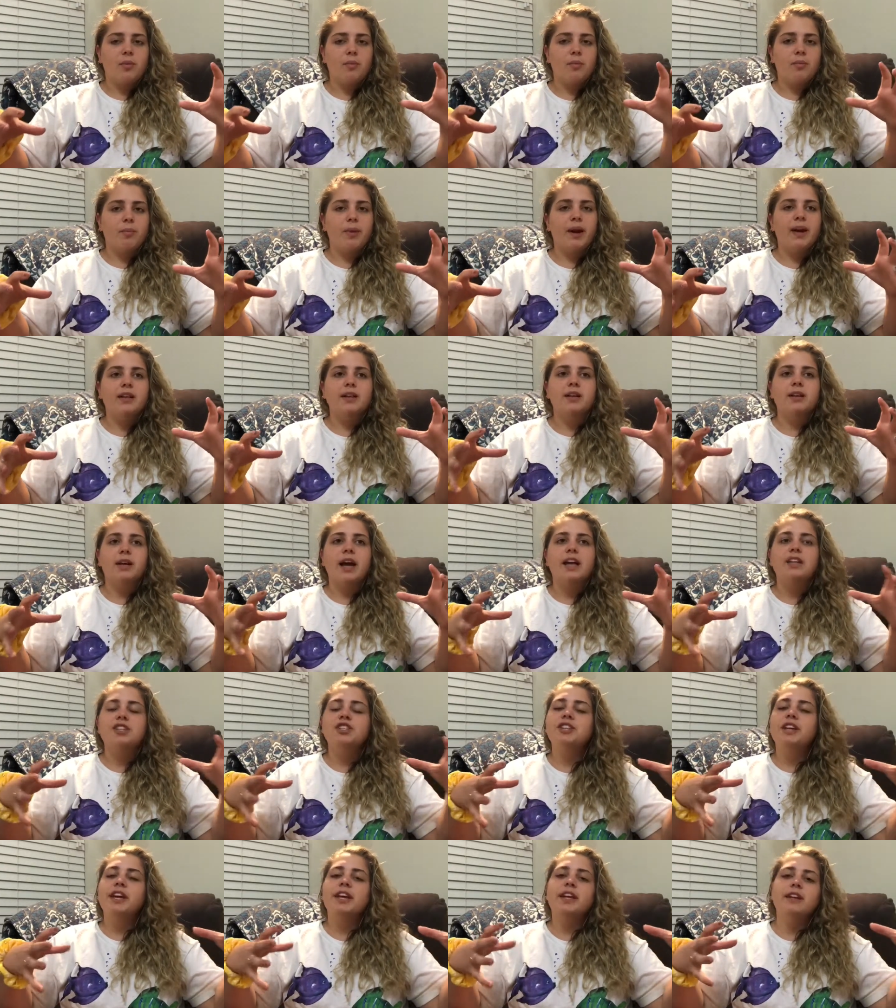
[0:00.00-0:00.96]
By
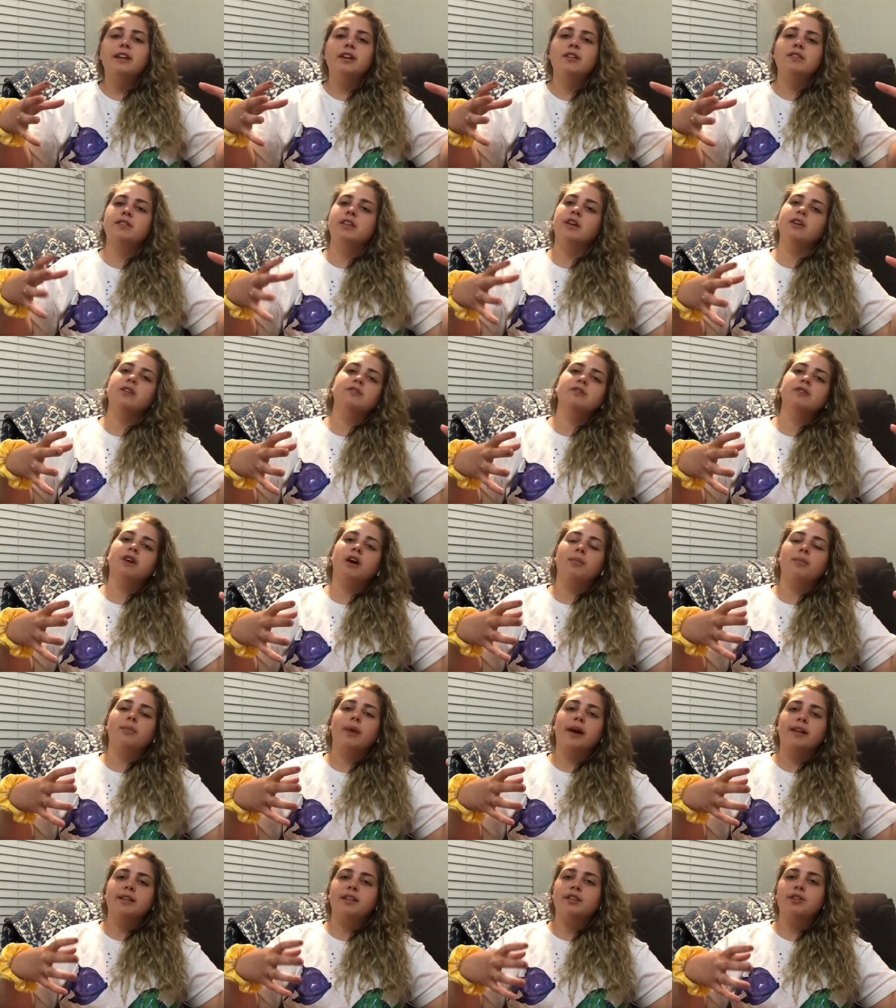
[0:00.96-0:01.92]
educating ourselves on
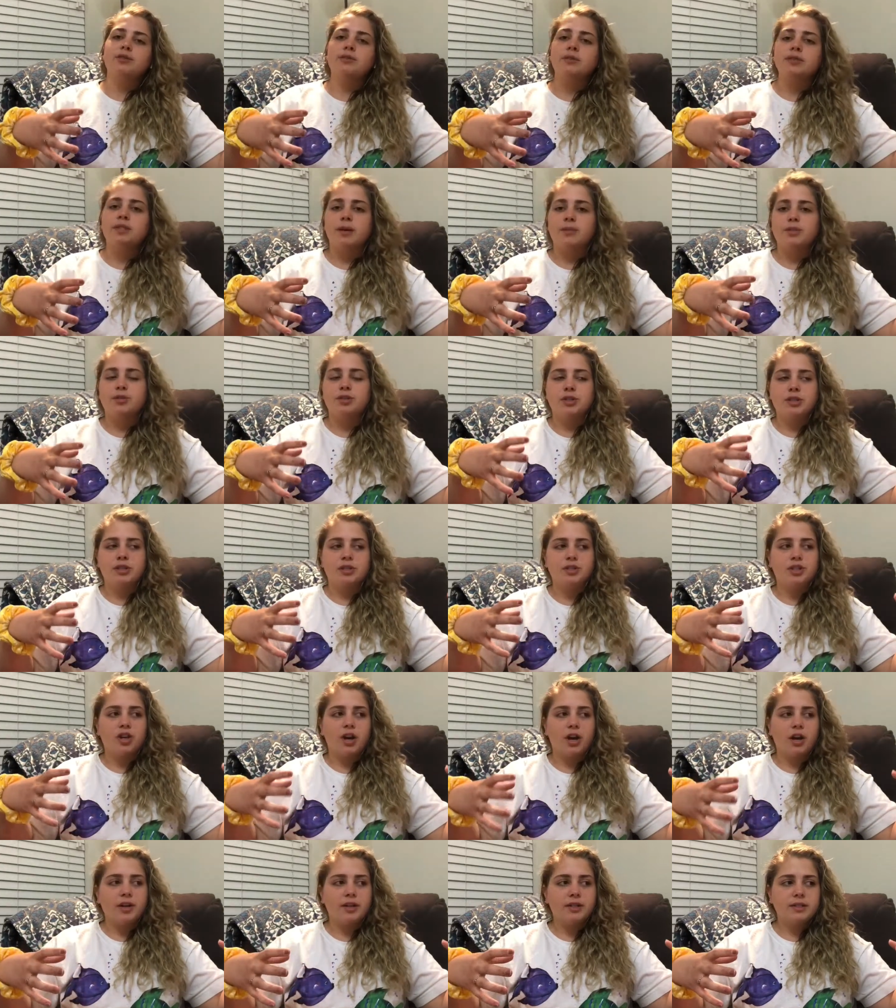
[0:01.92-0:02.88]
magnetoreception in
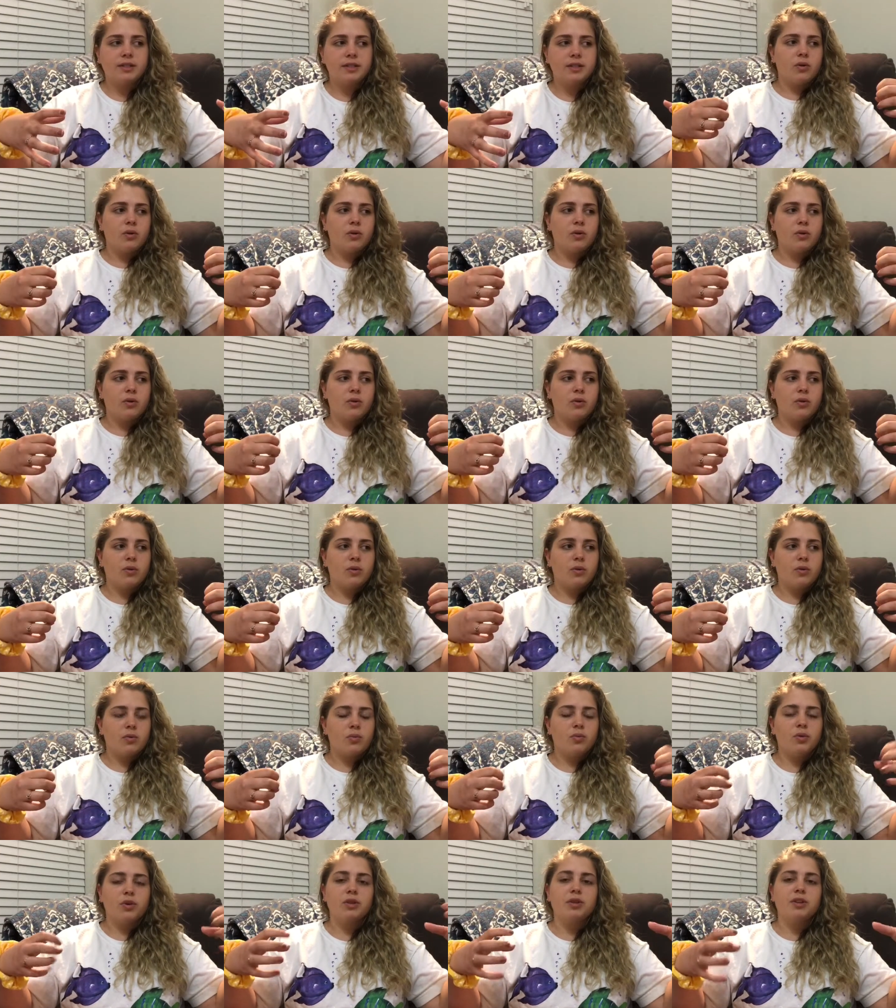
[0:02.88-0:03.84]
sharks,
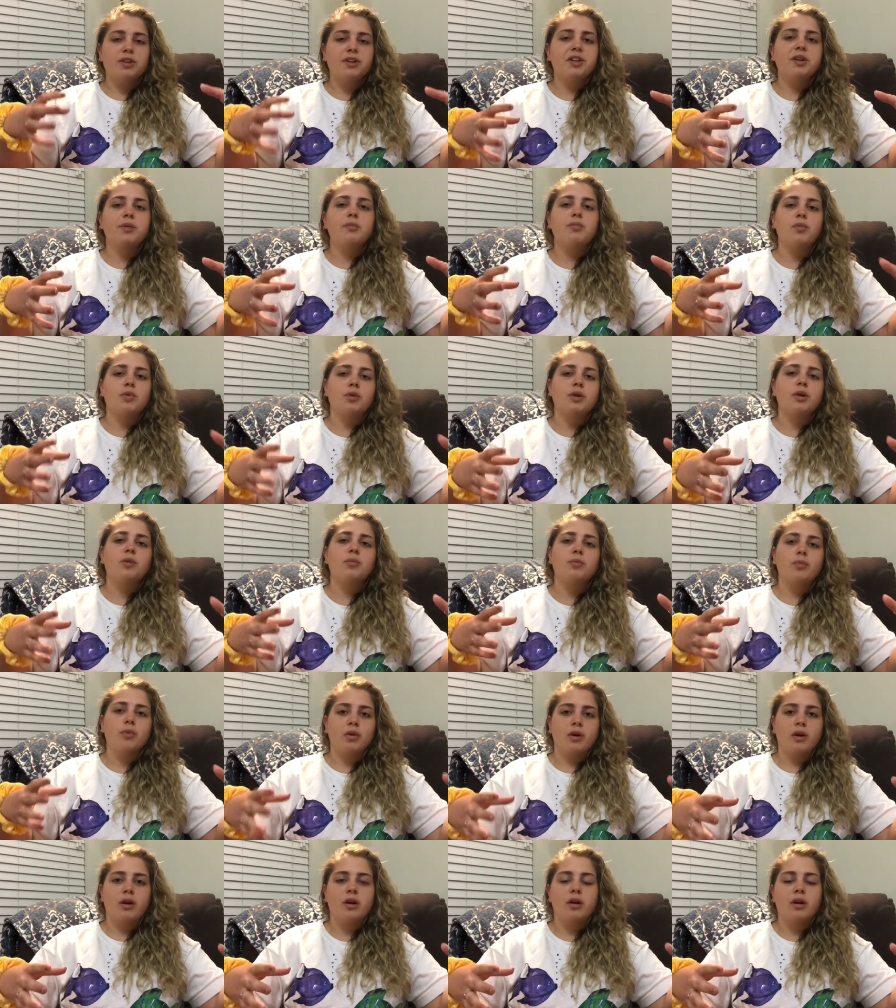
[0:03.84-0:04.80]
we're learning more and
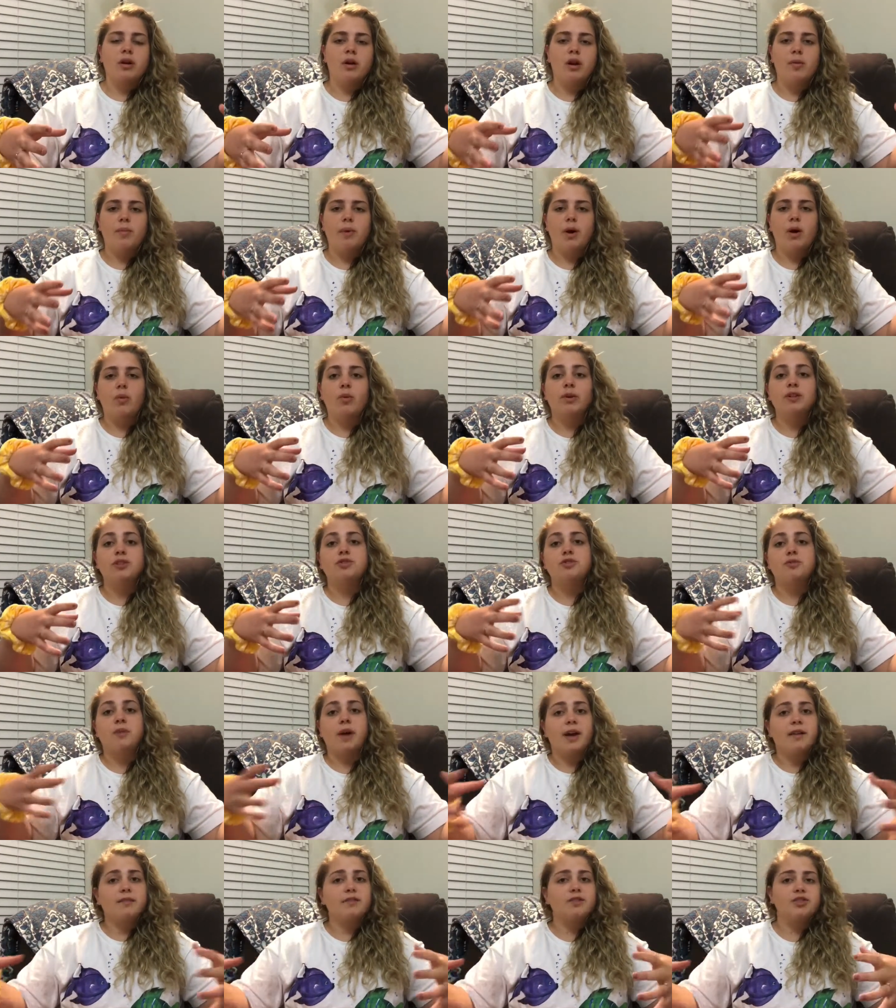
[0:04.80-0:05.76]
more about what
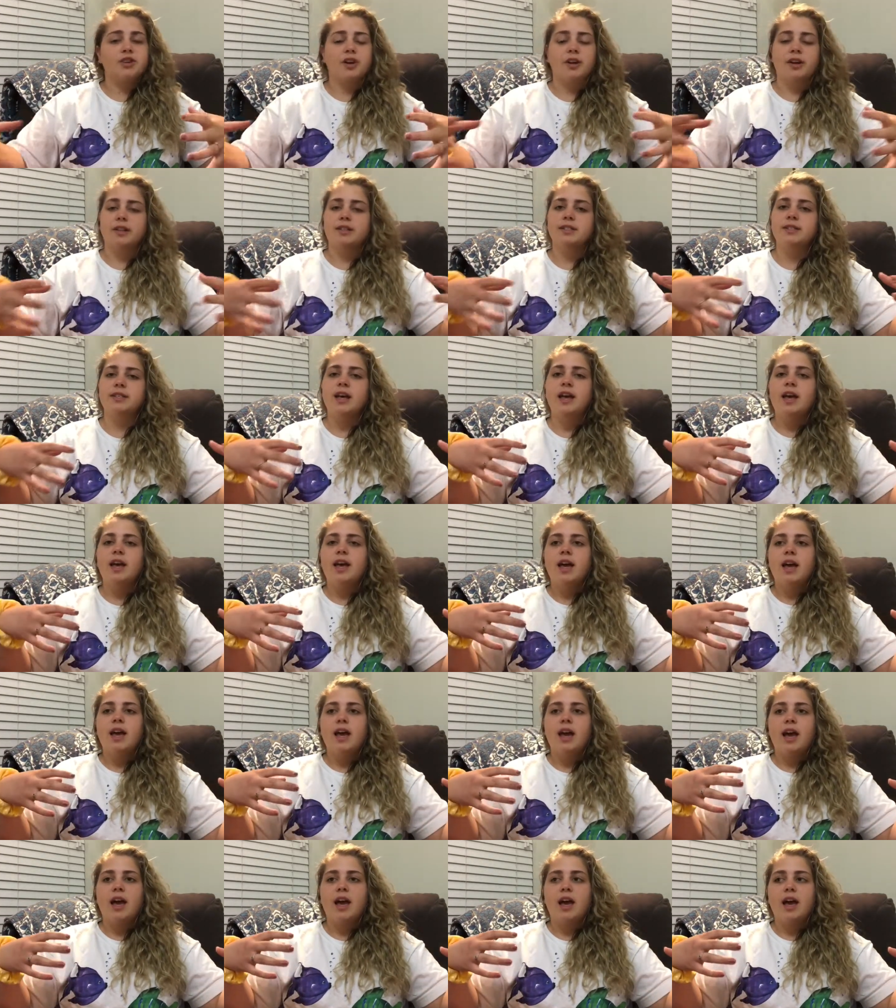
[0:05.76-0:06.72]
drives sharks
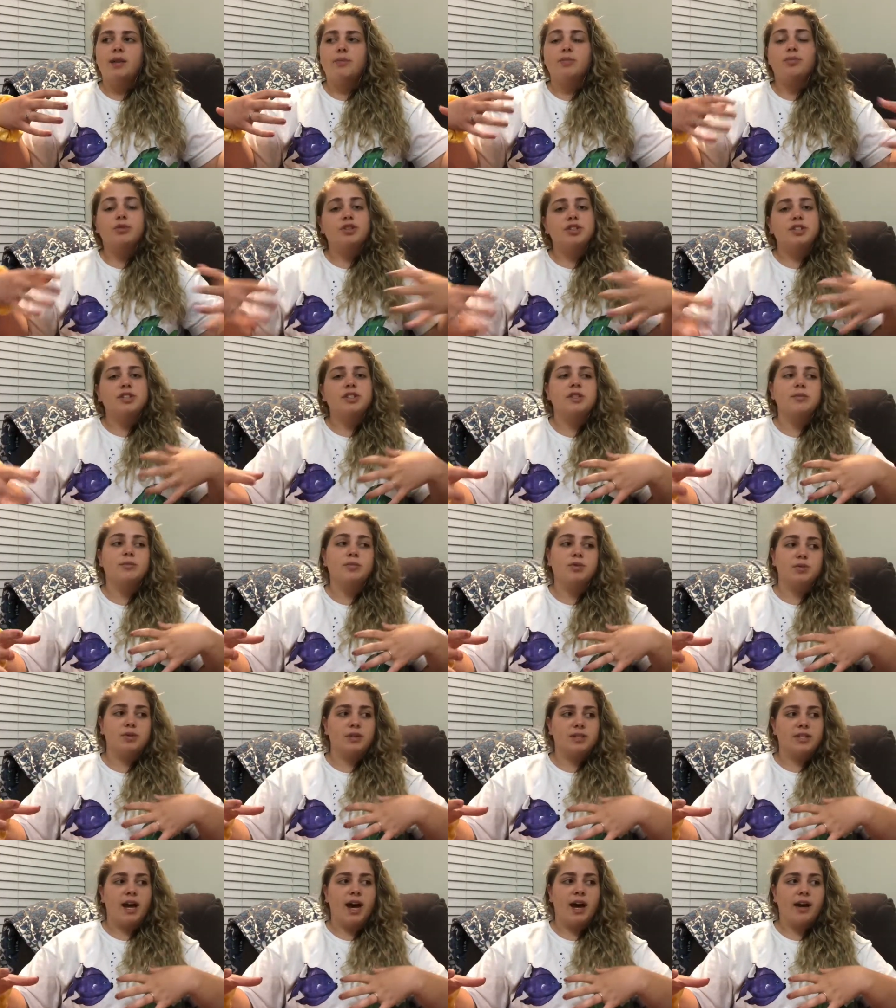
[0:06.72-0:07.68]
and pushes them to
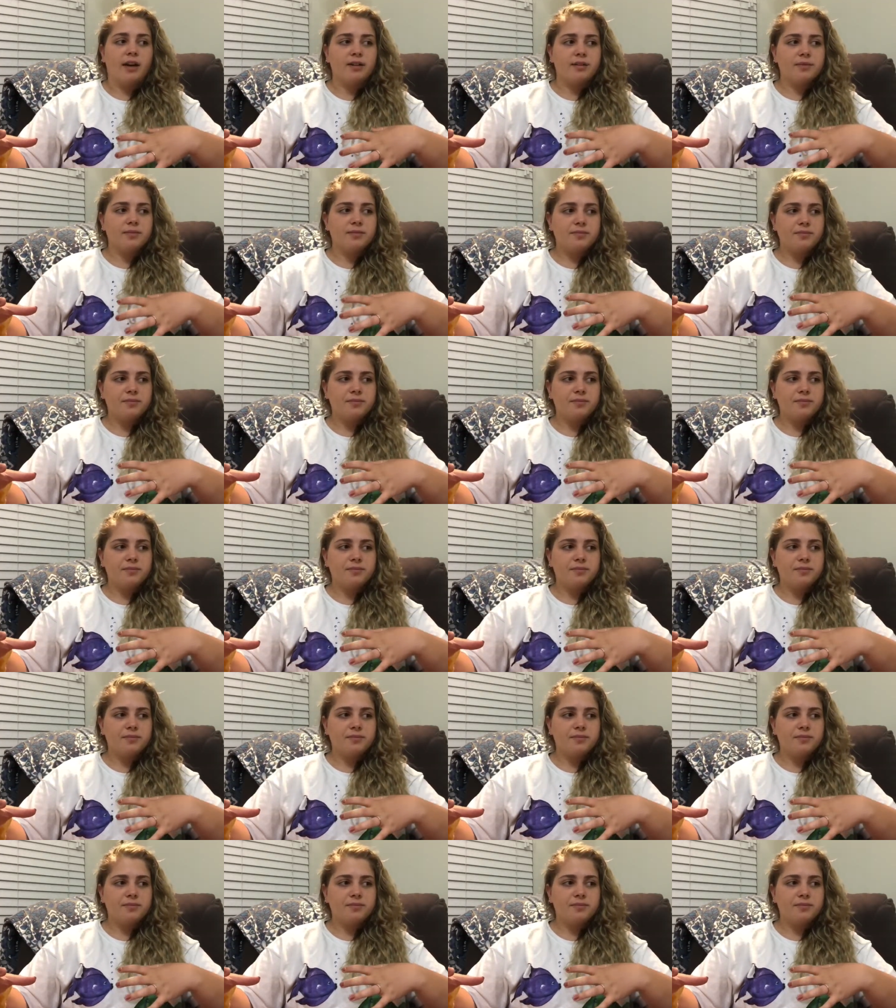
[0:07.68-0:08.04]
attack.